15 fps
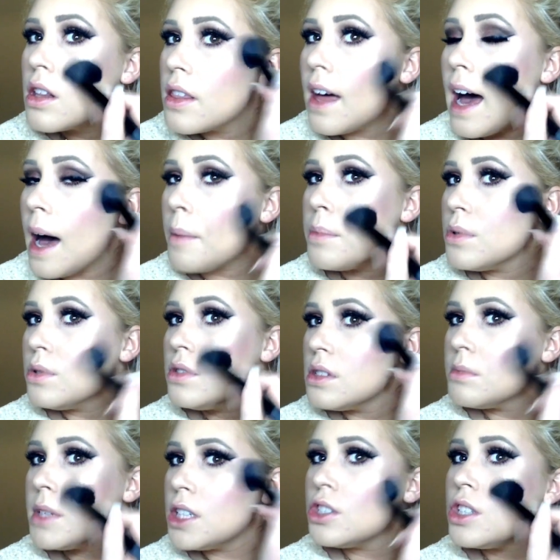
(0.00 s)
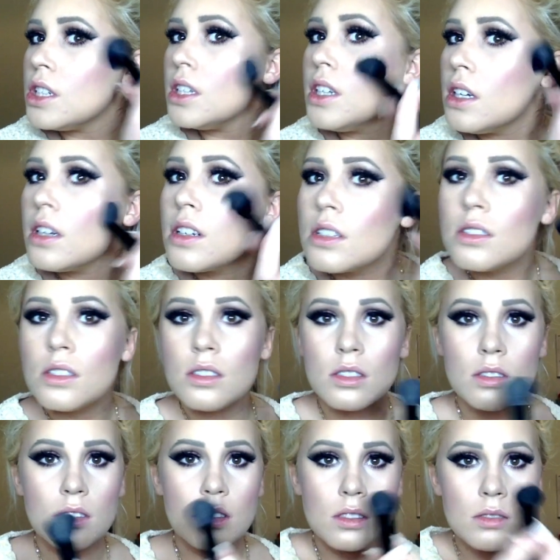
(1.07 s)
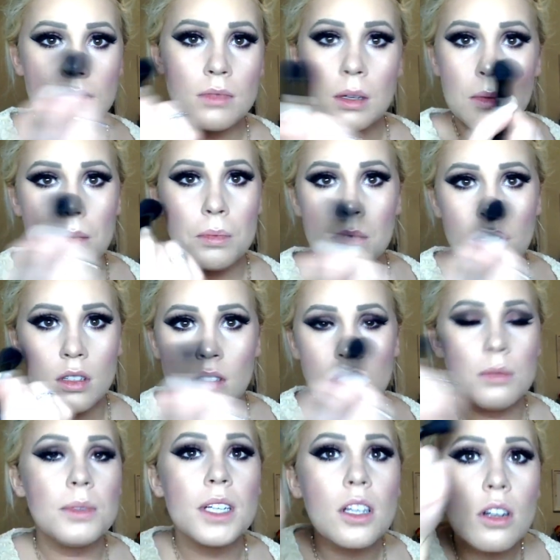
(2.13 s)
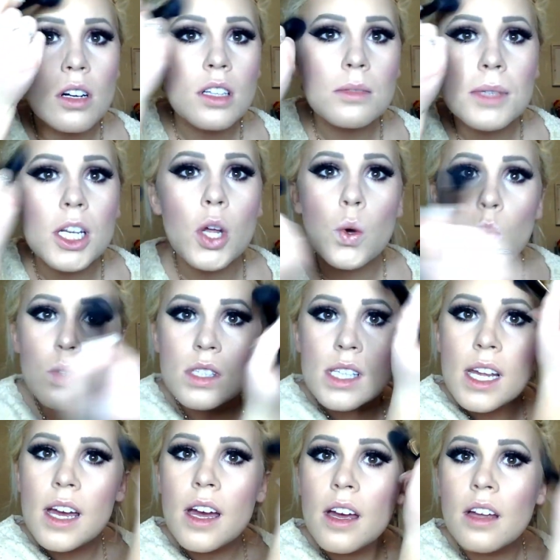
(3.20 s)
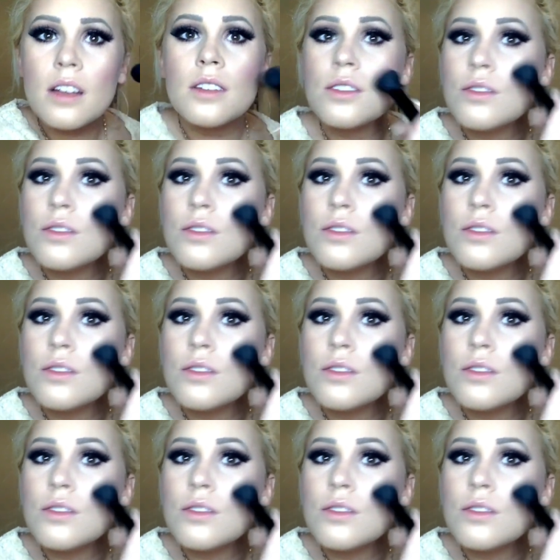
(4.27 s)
the apples of my cheeks. Maybe put a little bit across my nose there.